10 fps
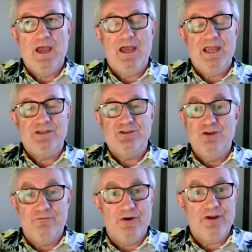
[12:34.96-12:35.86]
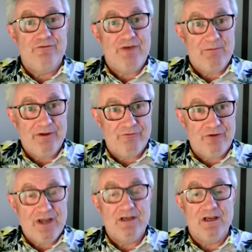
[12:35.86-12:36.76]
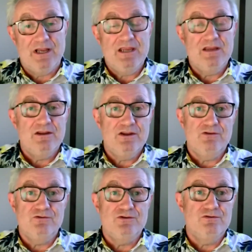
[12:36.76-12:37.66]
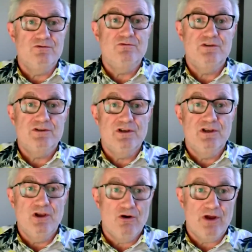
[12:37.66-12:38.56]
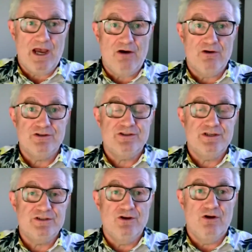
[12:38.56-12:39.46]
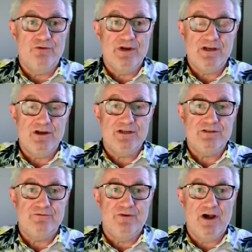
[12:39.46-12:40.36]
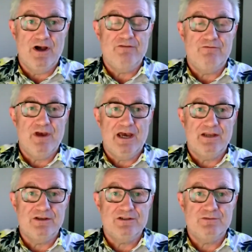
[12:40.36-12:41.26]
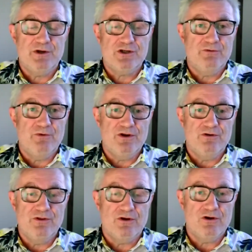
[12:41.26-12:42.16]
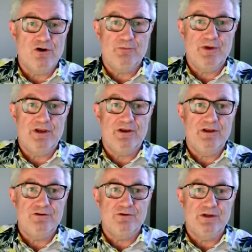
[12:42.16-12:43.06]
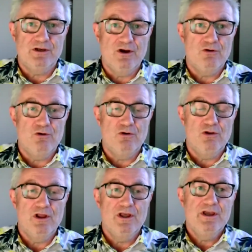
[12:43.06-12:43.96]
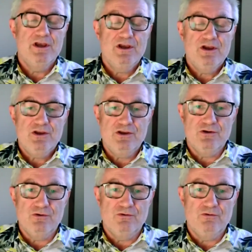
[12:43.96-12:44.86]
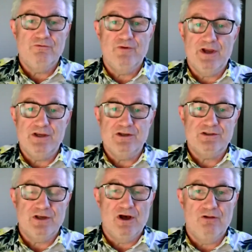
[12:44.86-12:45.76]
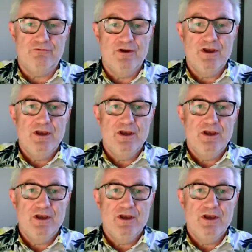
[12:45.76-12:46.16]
It's not very family friendly. You do long hours. It's not really 9 to 5. And especially when you're in the cockpit doing long haul, you find yourself